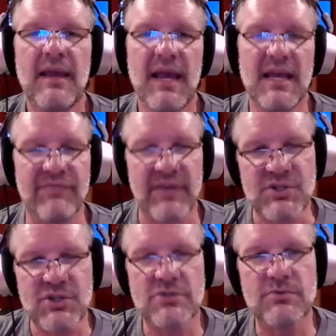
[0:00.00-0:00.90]
And if I
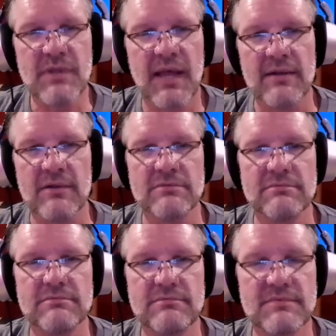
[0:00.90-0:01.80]
just relied on
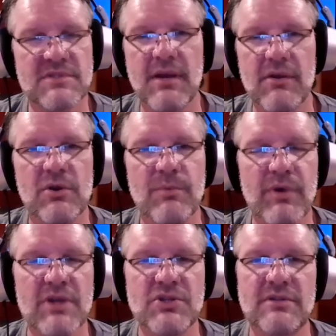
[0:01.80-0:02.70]
stereo
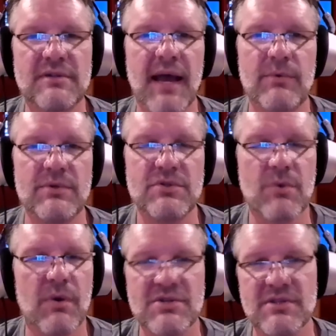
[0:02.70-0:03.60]
compression, I would
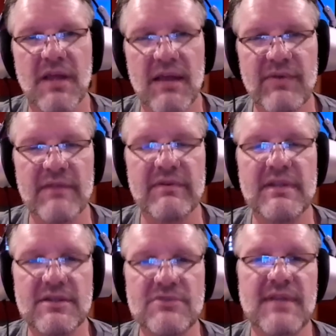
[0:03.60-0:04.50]
squash the life out of it.
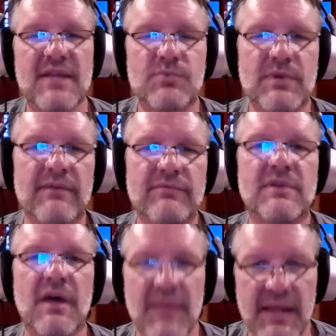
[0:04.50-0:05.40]
And so that's when I've
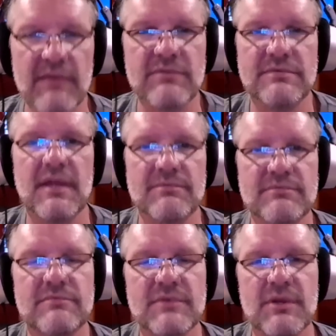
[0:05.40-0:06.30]
done that. I'll
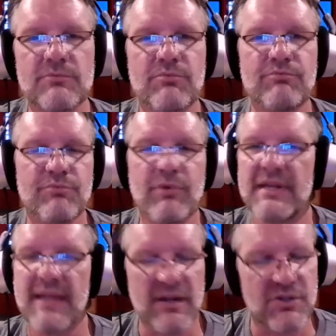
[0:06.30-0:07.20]
bring it
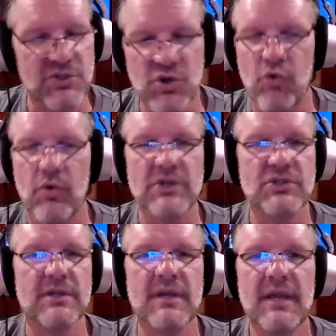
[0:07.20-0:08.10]
down and just crush
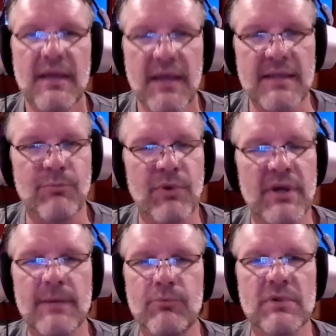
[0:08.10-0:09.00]
it and then bring it
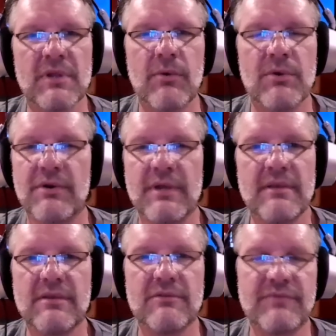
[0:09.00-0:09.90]
up real low underneath,
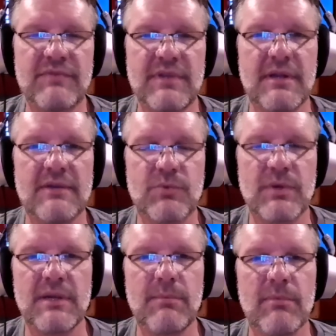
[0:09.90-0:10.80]
15 and
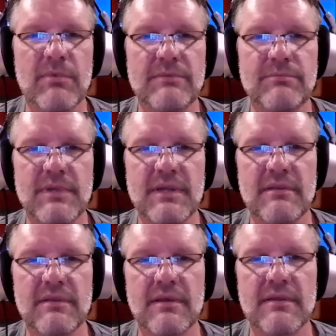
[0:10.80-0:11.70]
20 dB beneath
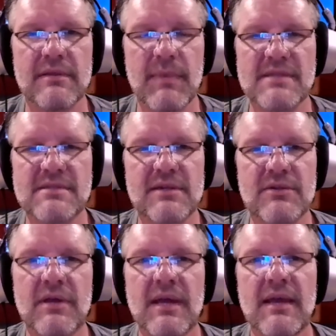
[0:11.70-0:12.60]
the main signal.